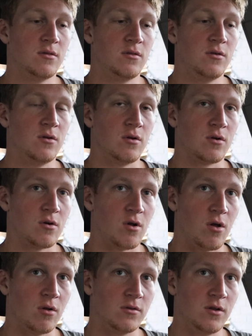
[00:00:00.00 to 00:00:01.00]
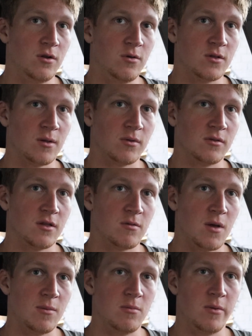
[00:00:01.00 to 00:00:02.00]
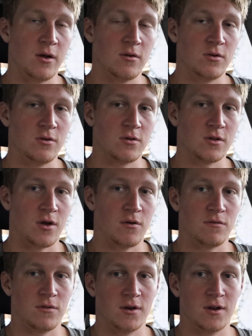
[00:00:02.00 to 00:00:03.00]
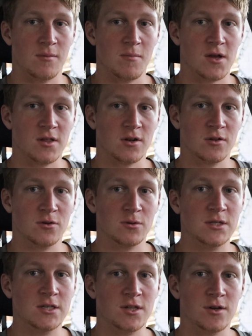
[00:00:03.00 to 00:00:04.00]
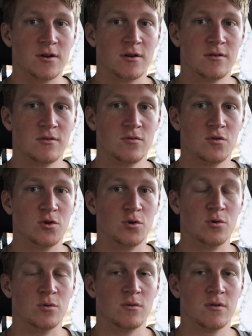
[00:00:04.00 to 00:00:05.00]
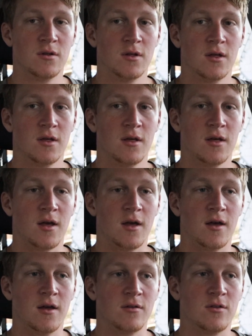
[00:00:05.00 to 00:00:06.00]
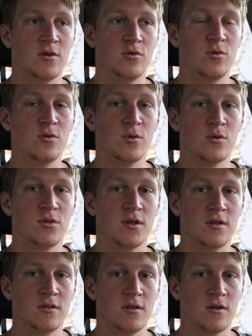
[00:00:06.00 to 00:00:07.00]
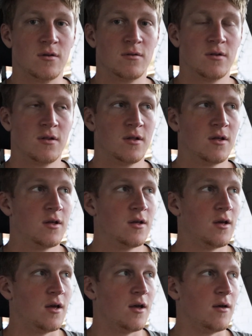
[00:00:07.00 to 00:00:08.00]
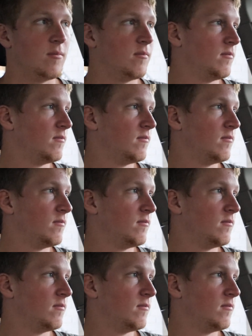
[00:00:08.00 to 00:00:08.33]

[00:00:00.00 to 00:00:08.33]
you're called to do something that's maybe bigger than yourself, then it makes it a little easier to do those things. But